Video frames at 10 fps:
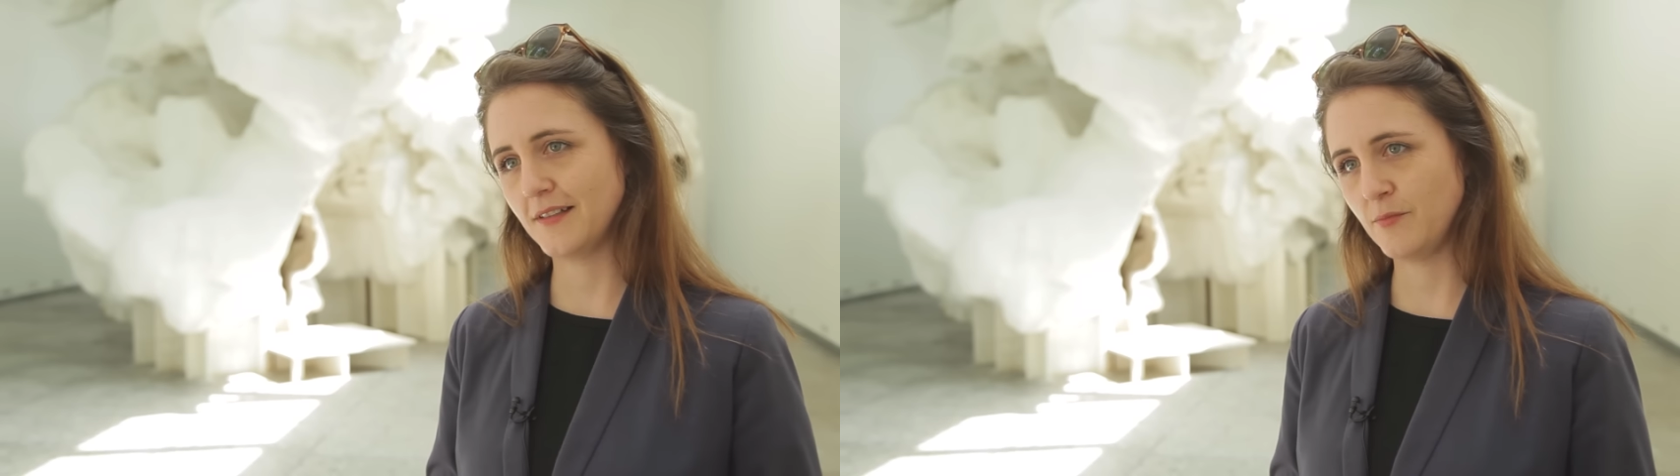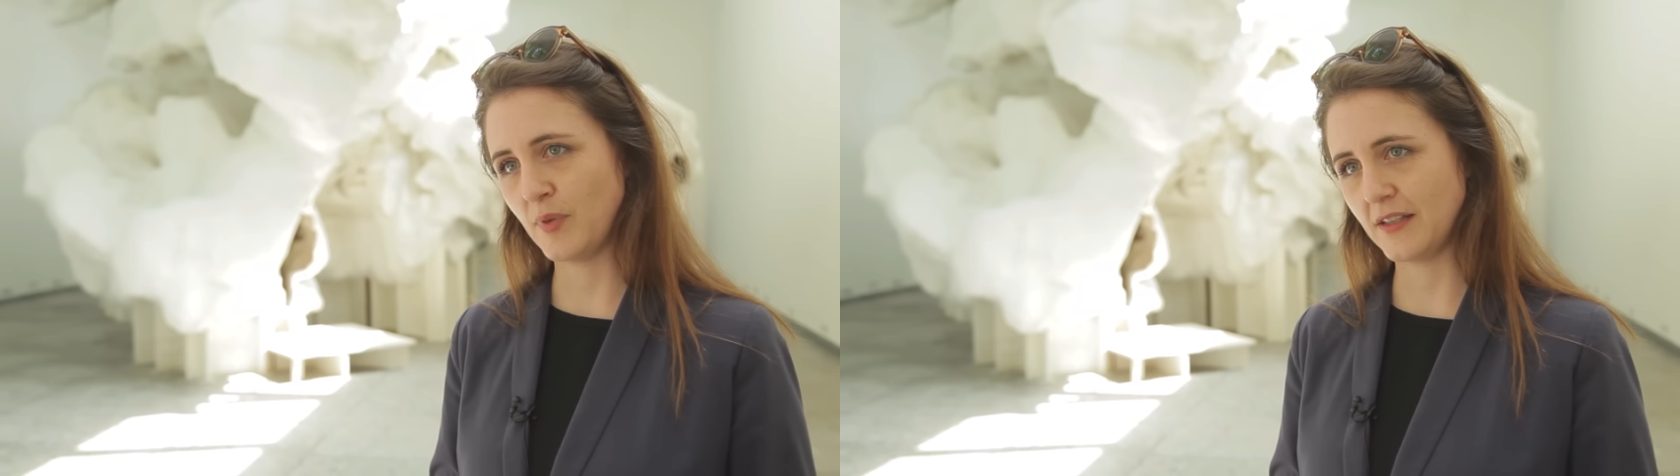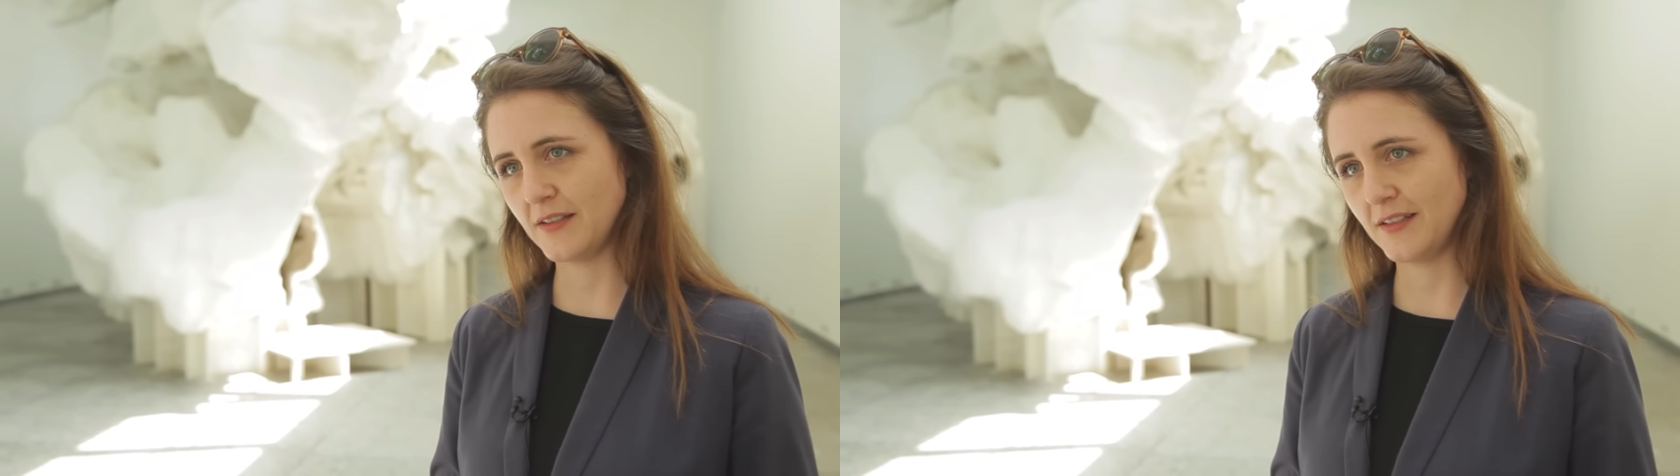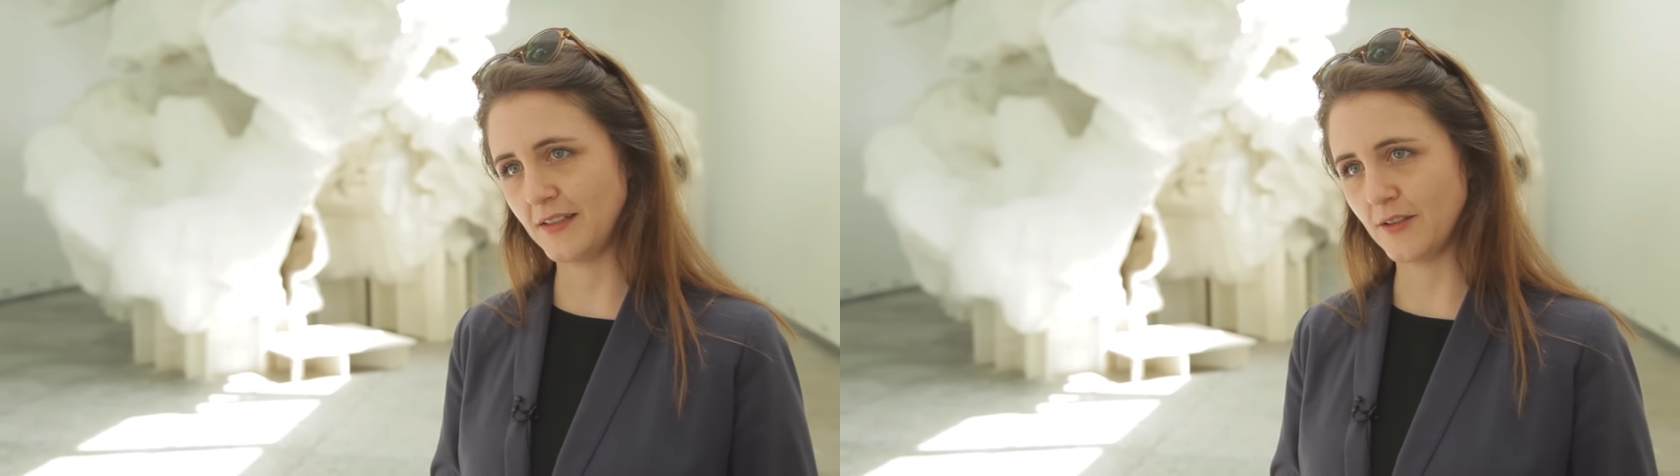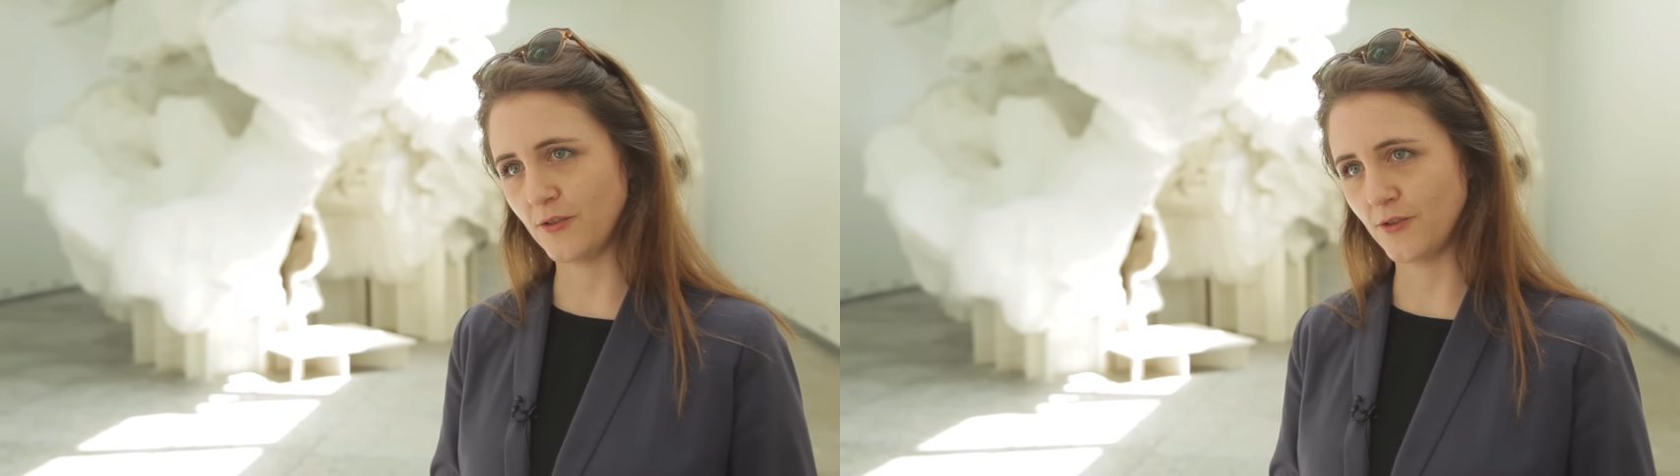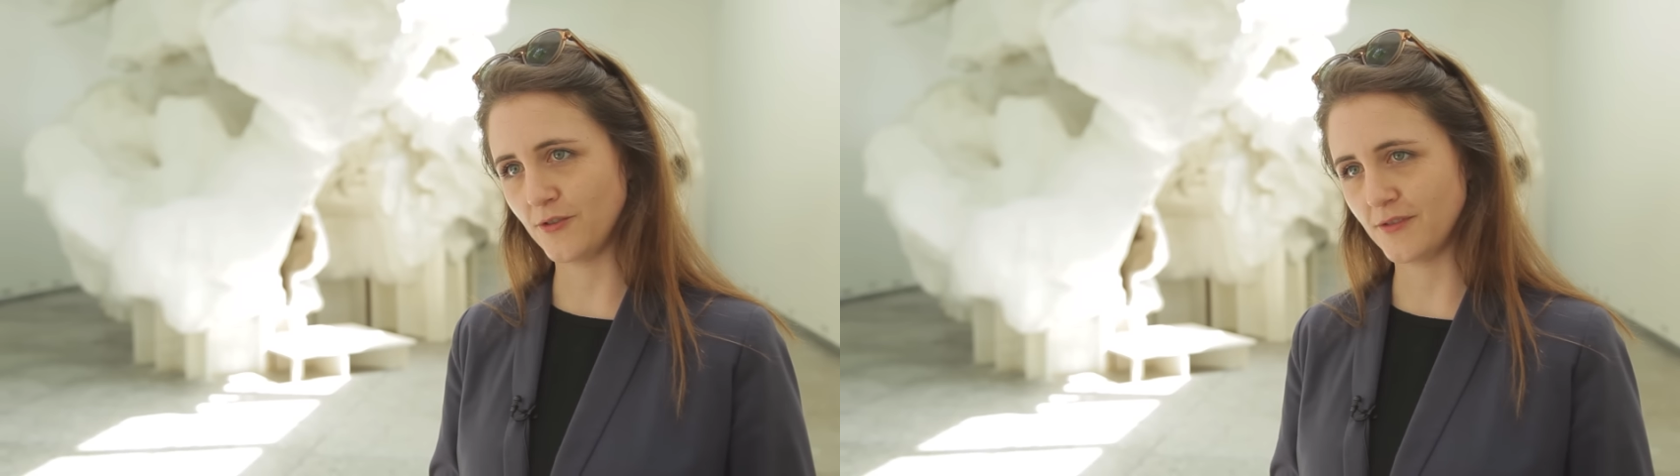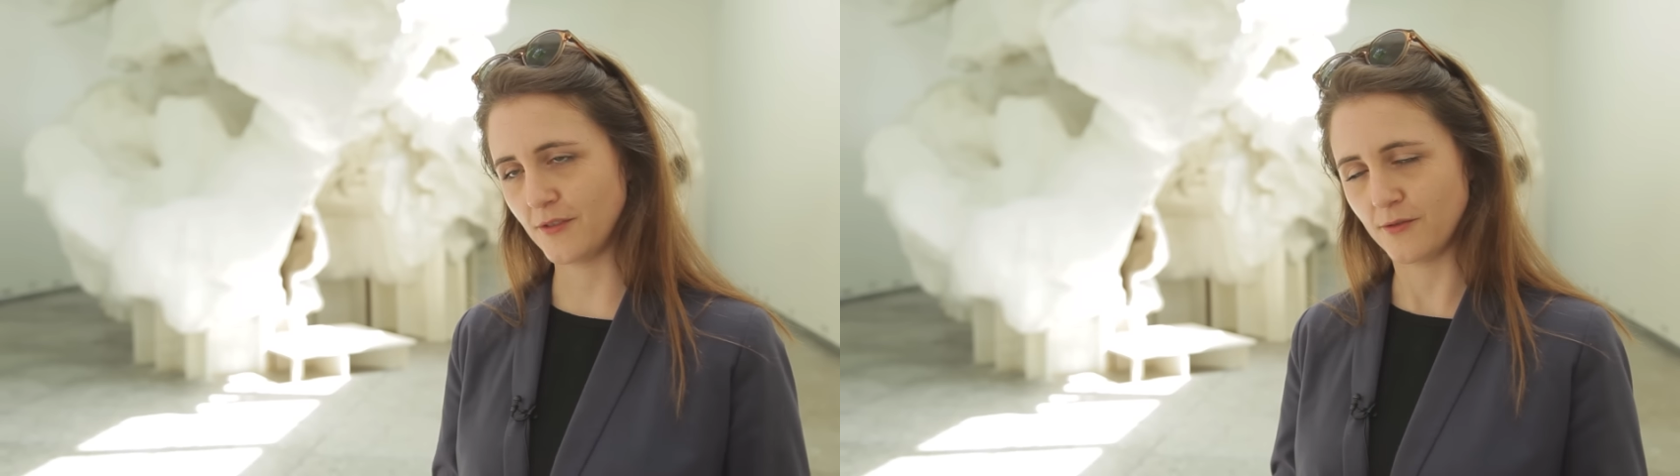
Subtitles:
depending on,